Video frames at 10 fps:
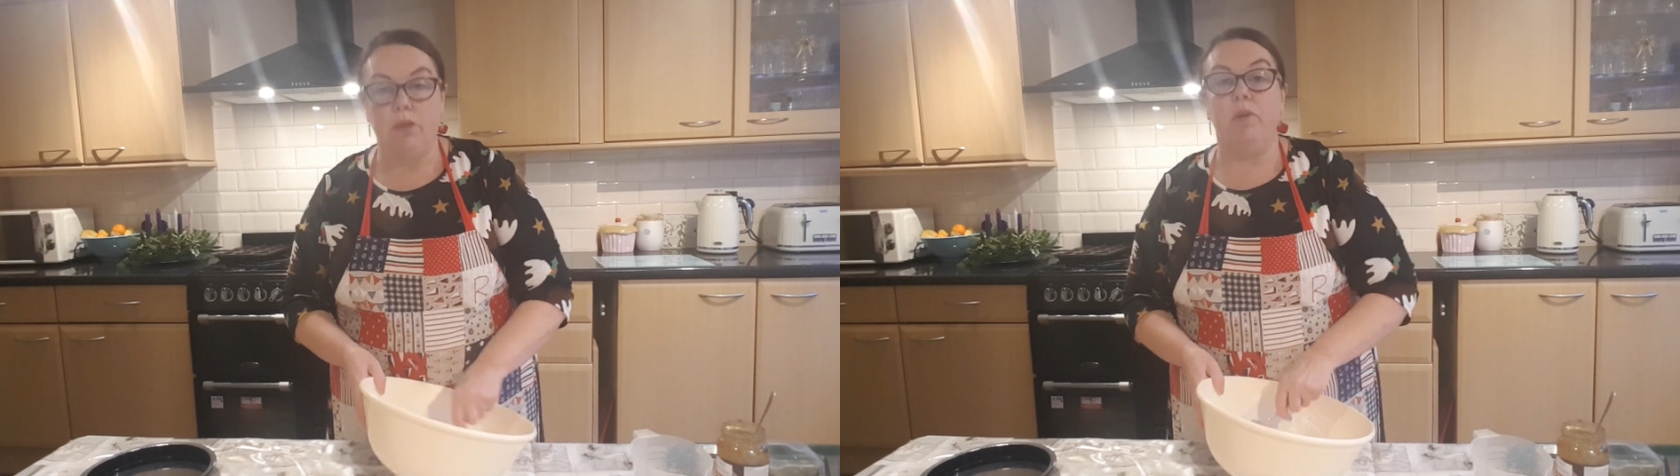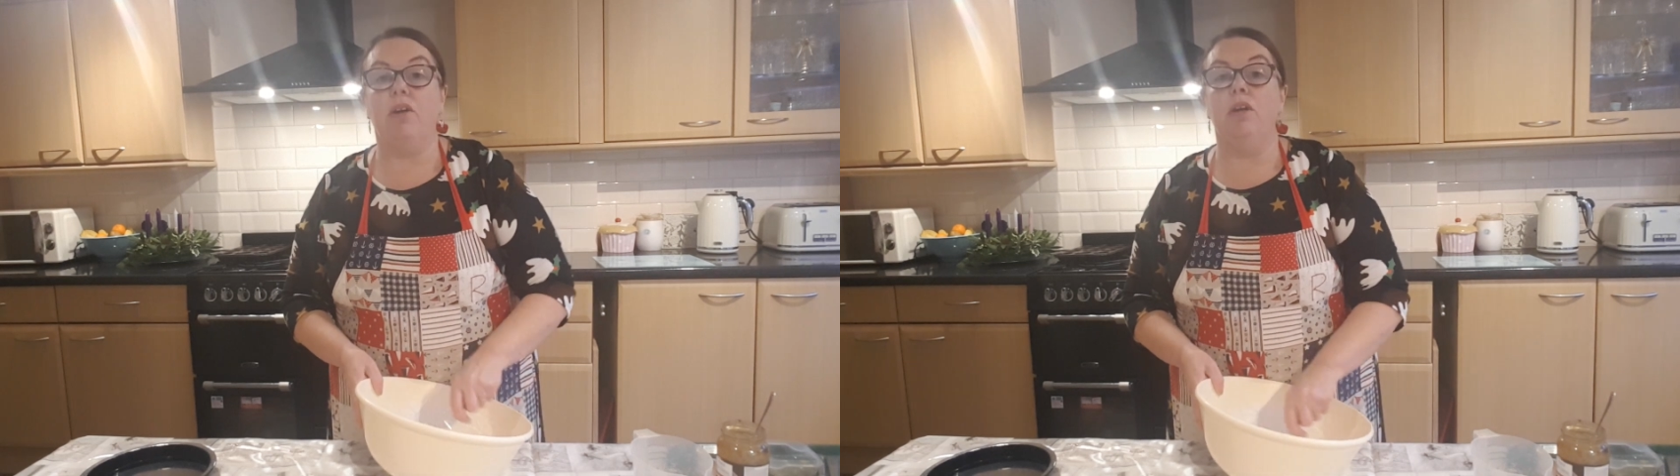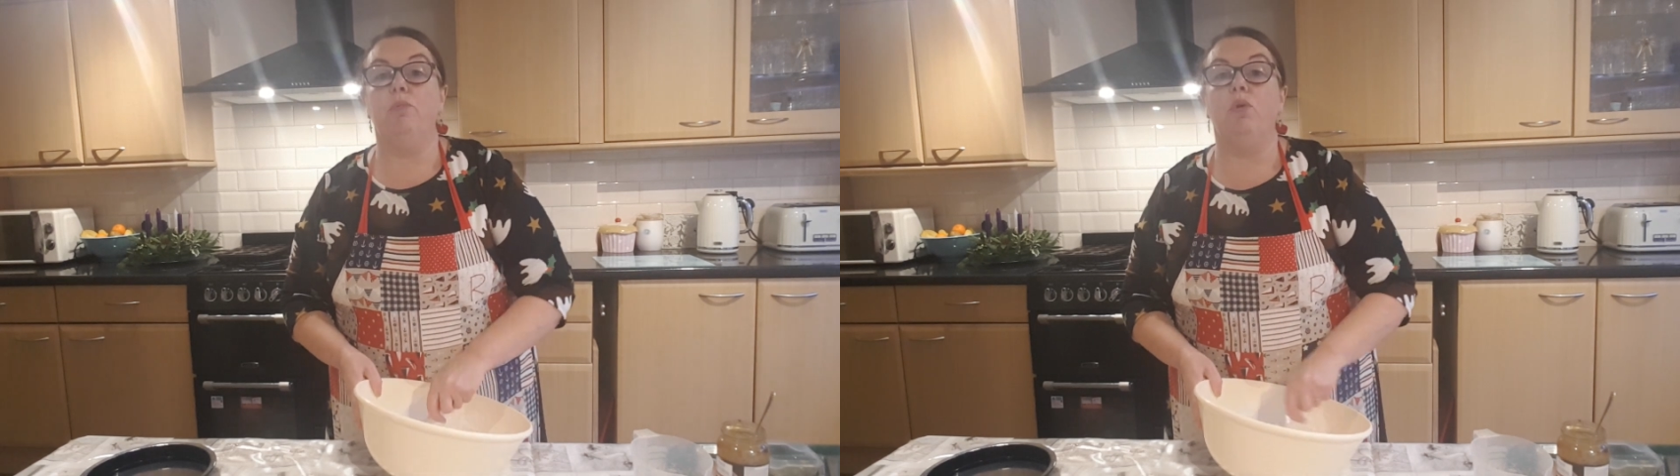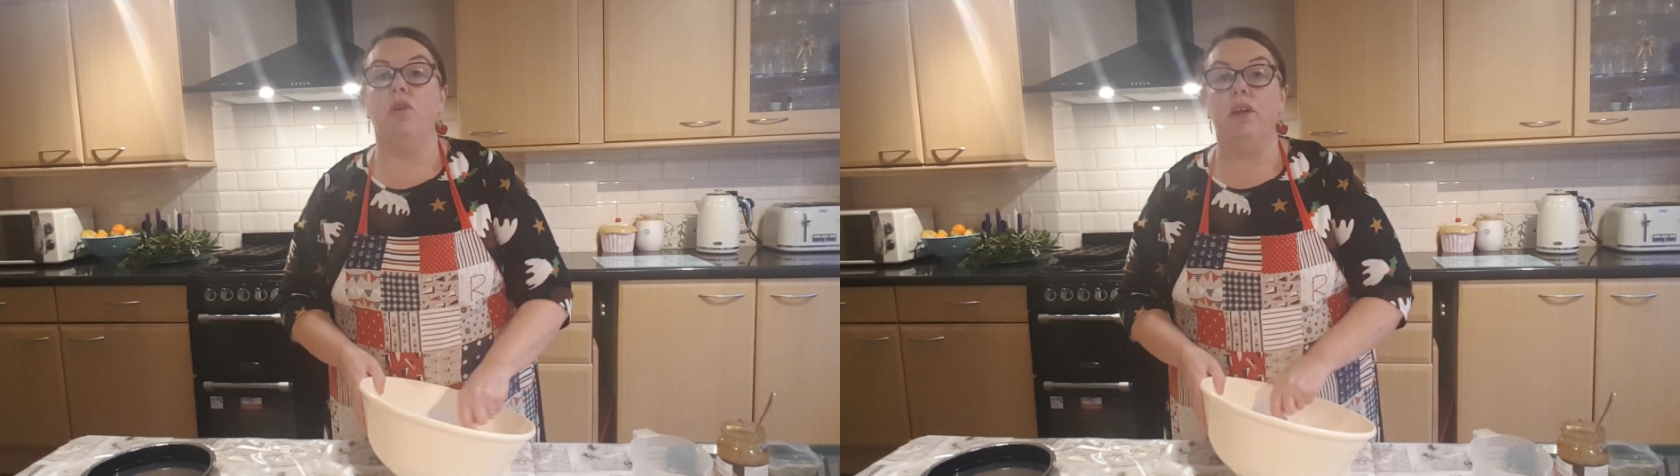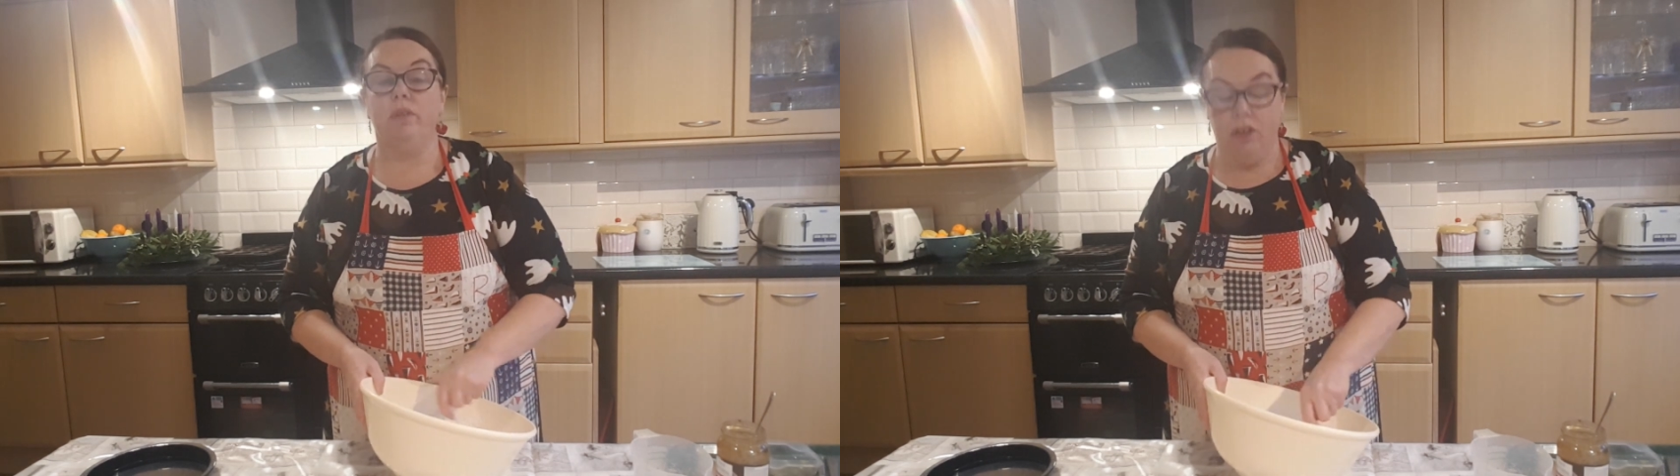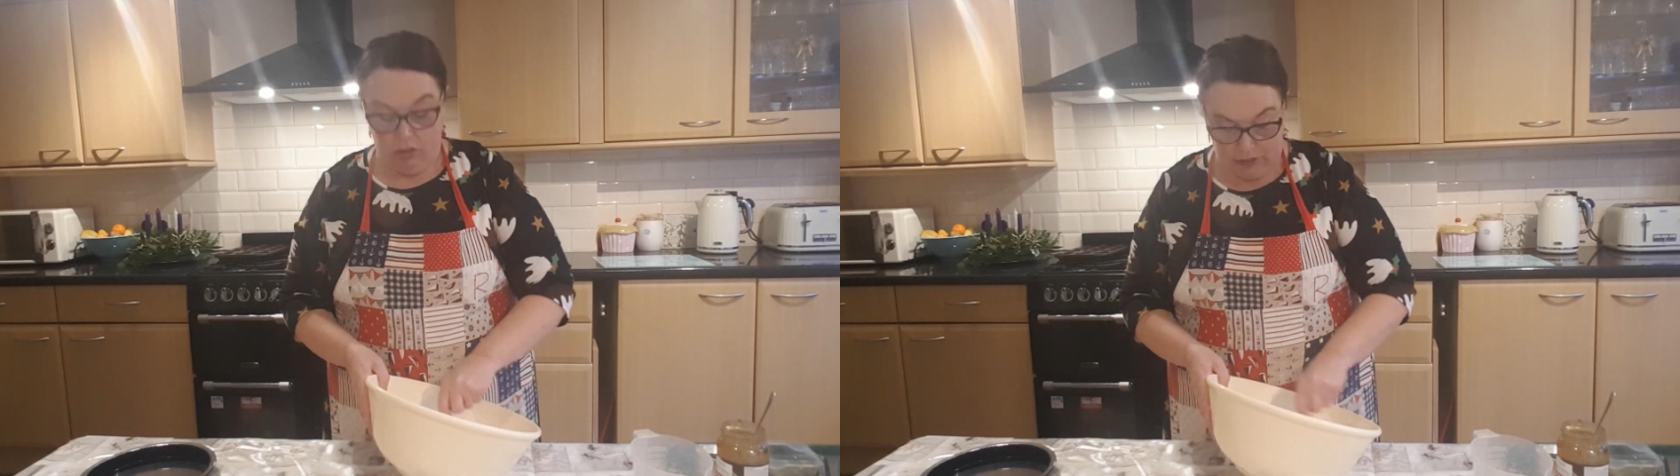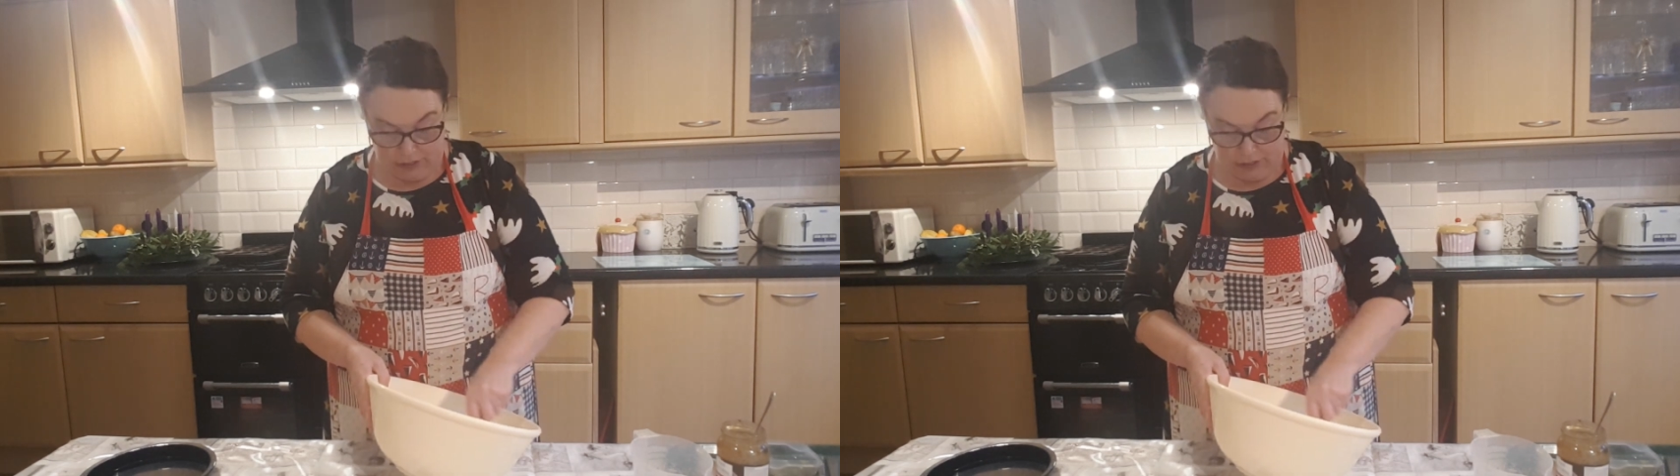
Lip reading: I'm not going to bore you with loads of